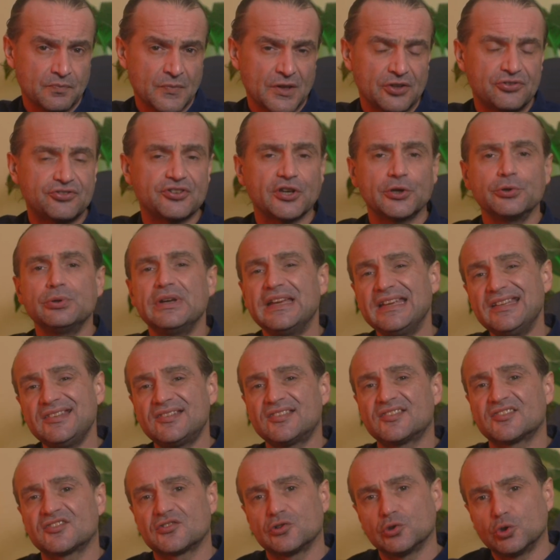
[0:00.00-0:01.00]
So
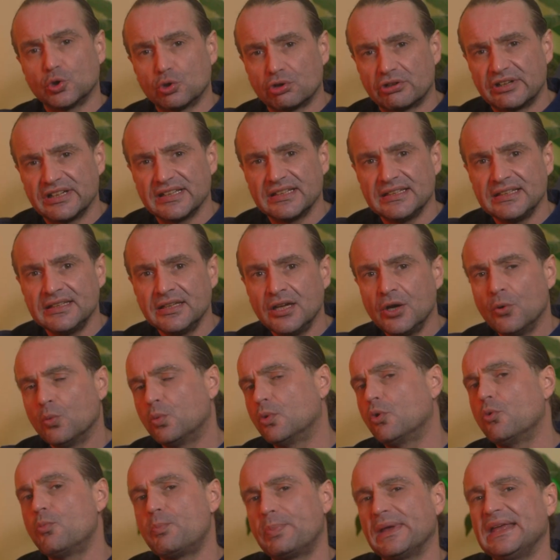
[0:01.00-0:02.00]
his story
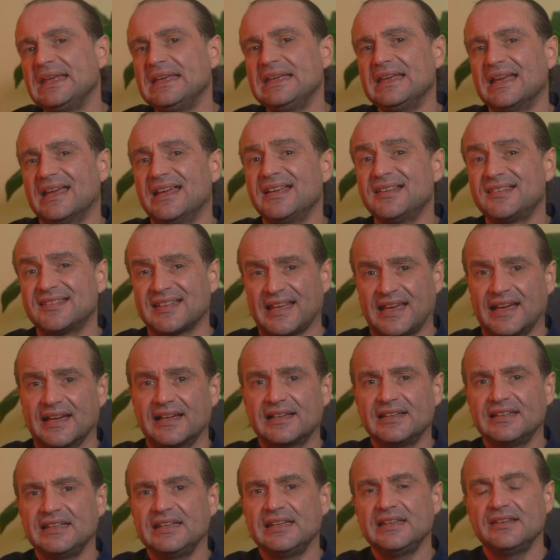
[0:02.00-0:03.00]
will be
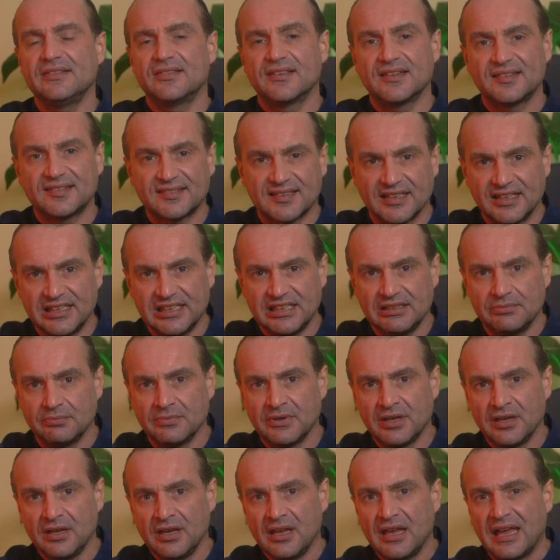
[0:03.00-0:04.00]
exactly the same
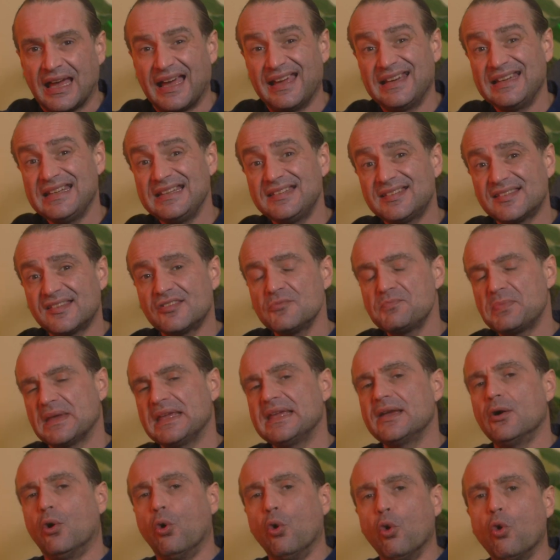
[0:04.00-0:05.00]
and is to
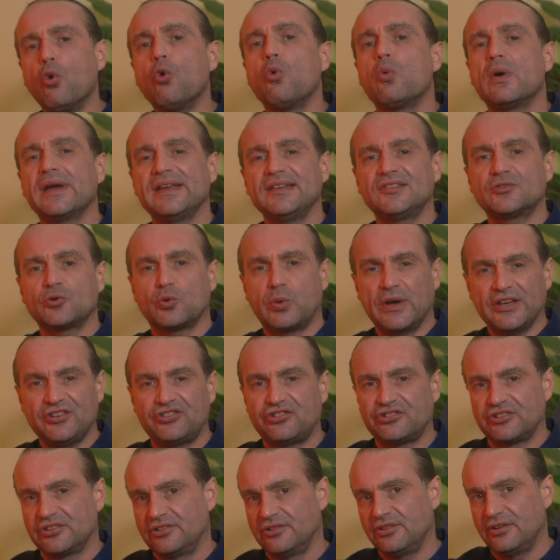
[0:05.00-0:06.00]
be always
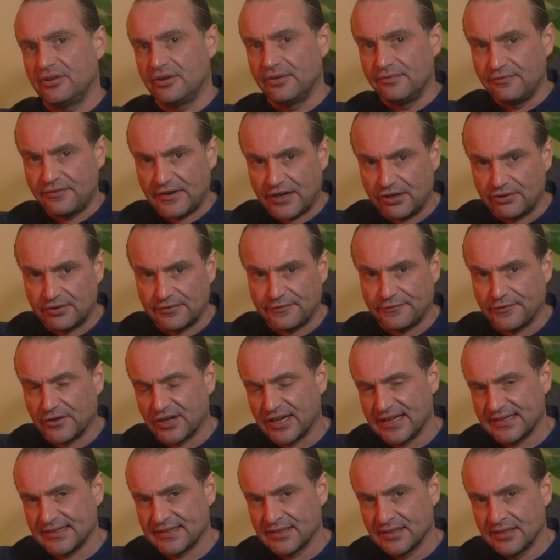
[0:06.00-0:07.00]
questioned and
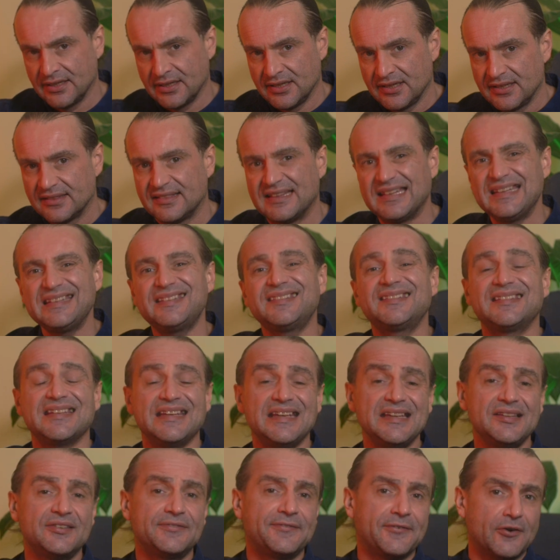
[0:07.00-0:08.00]
verified. This
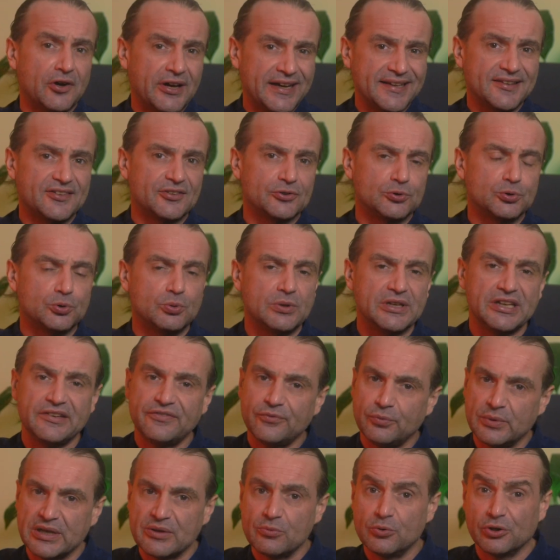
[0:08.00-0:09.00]
is vital
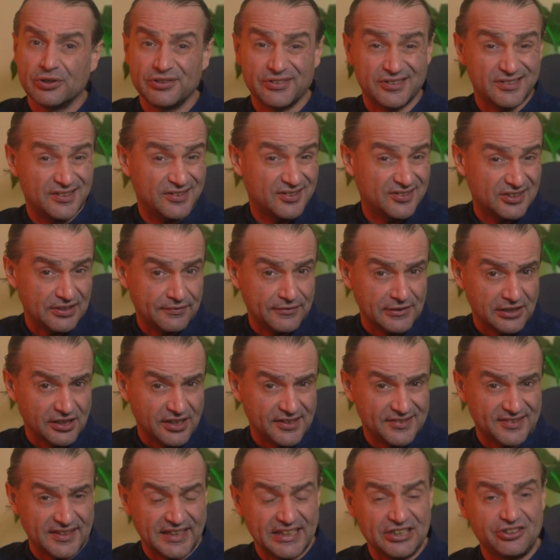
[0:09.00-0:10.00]
if we want a
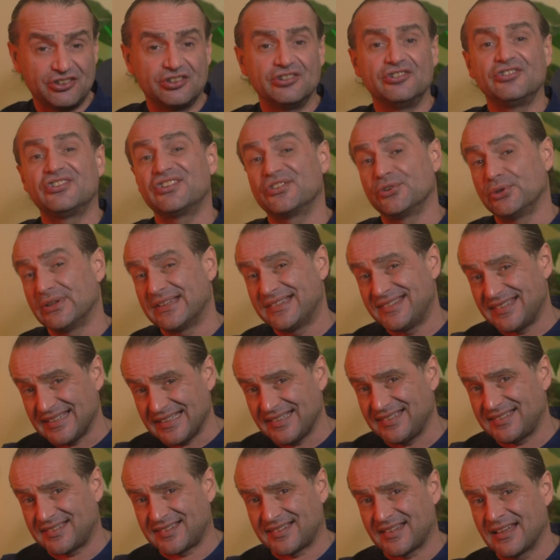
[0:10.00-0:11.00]
civilization to
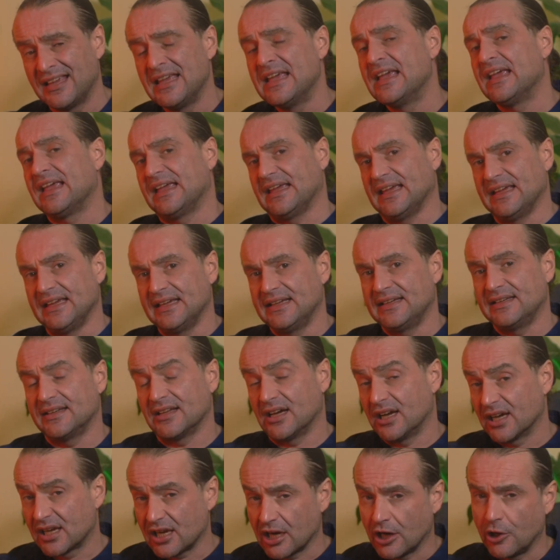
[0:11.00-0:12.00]
exist in
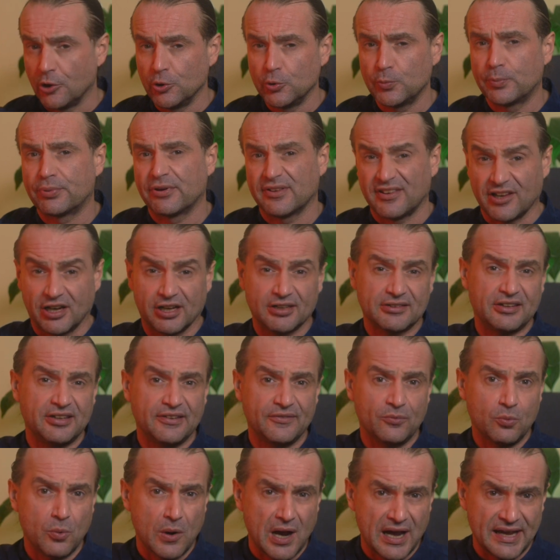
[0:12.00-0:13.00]
a
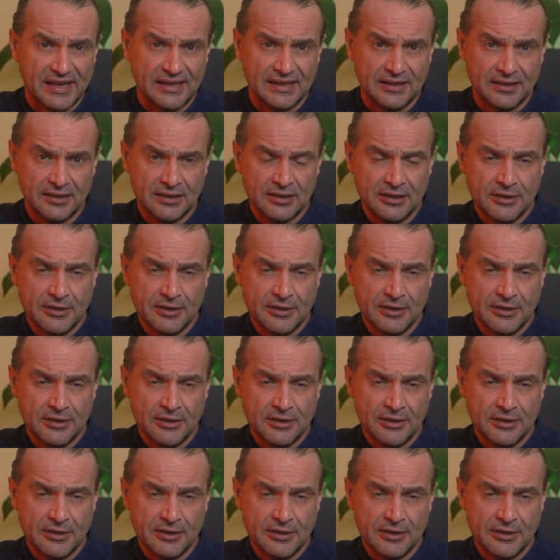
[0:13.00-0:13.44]
co-productive way.